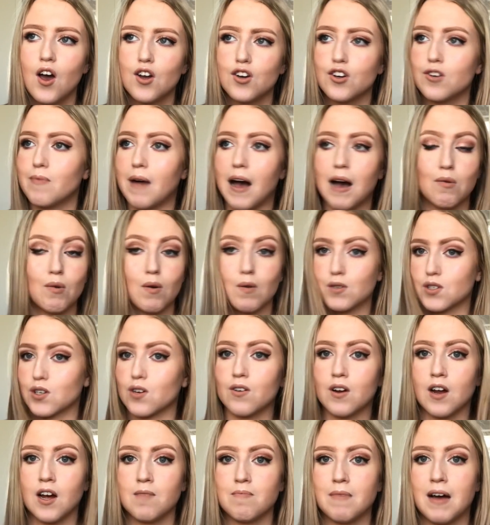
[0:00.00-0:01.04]
no matter what was
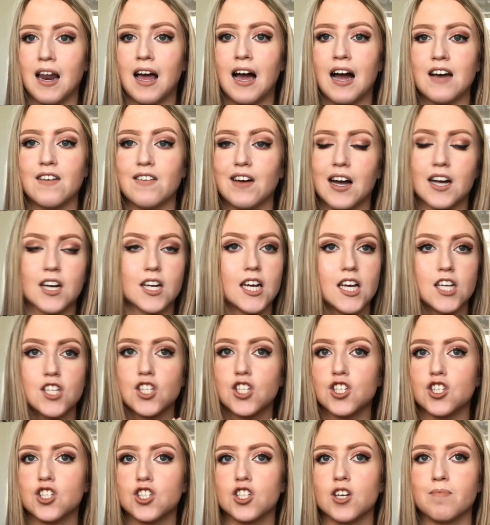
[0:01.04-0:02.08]
going on in my life, I could
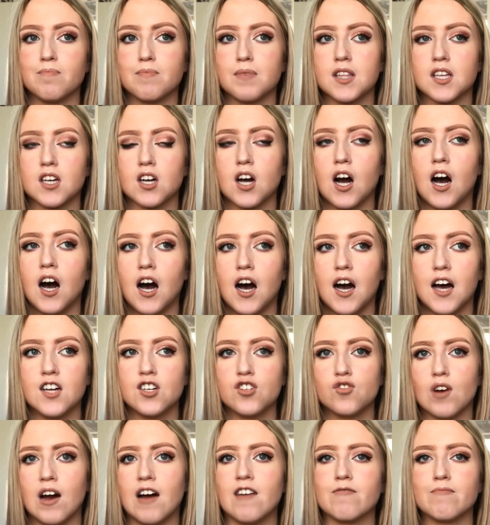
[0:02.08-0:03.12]
literally just jump in the car
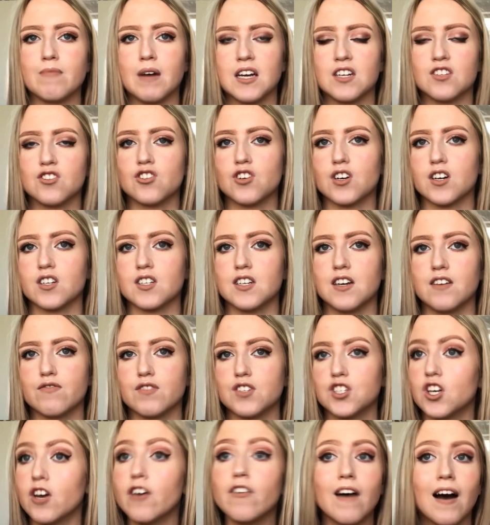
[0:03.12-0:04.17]
and drive my instructor for
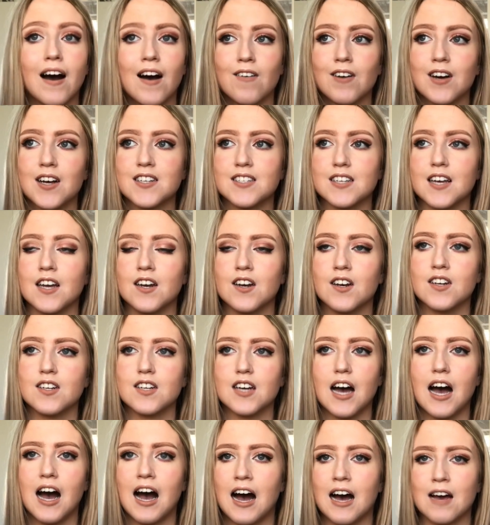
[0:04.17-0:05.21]
2 hours and
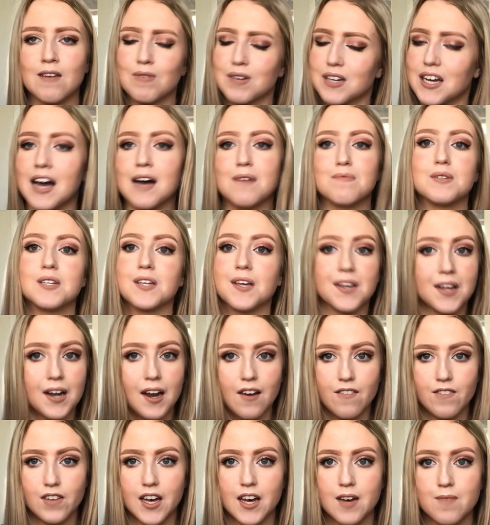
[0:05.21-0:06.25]
I would absolutely
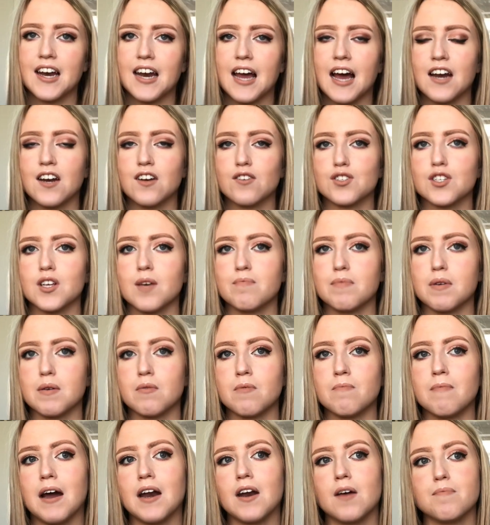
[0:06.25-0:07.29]
love it. And I know some
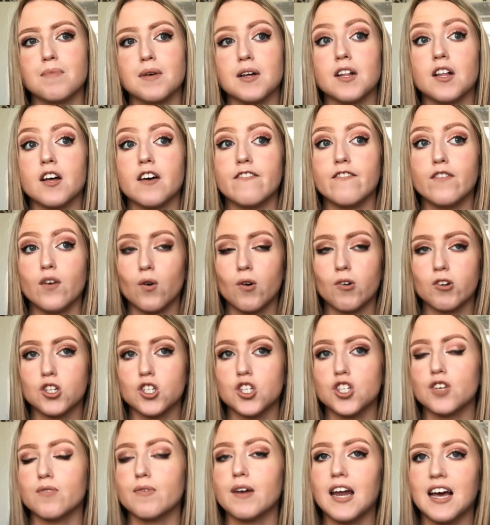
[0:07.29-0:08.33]
people might not be able to afford
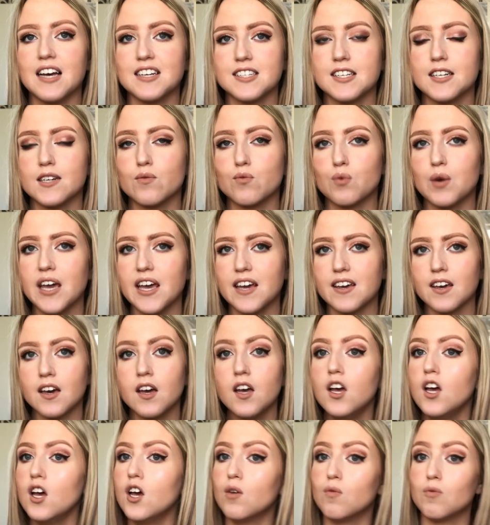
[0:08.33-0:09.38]
to do a lesson a week,
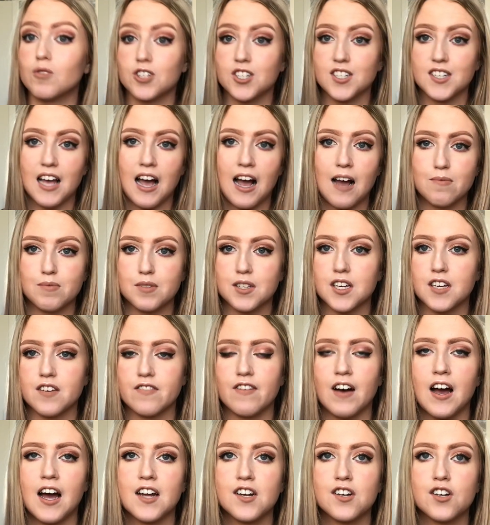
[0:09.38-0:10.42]
which is absolutely
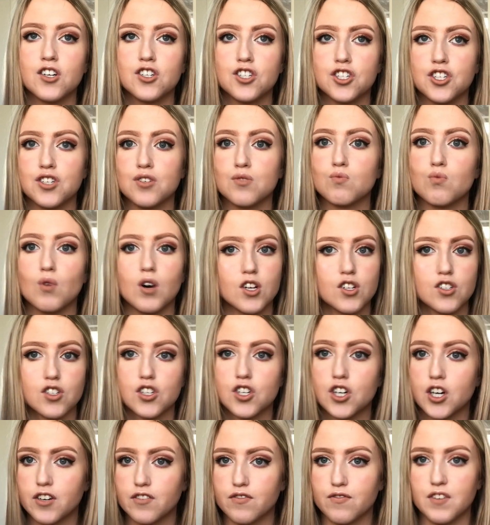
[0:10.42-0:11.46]
fine. Do what's
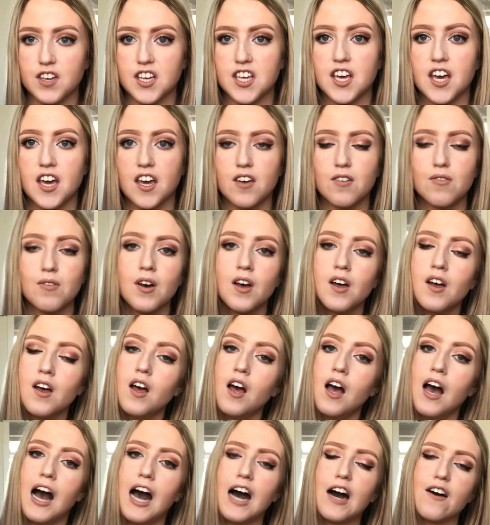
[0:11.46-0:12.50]
good for you.
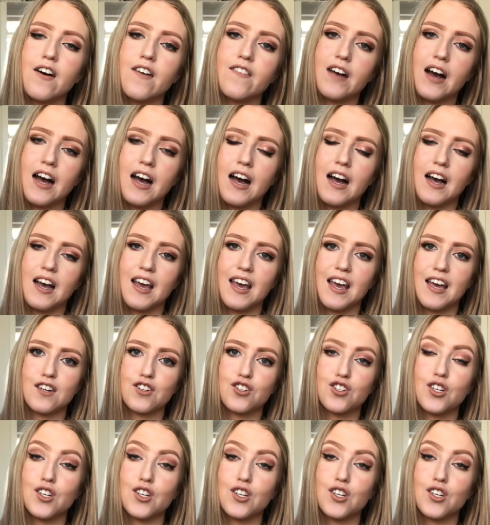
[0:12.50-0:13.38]
However, it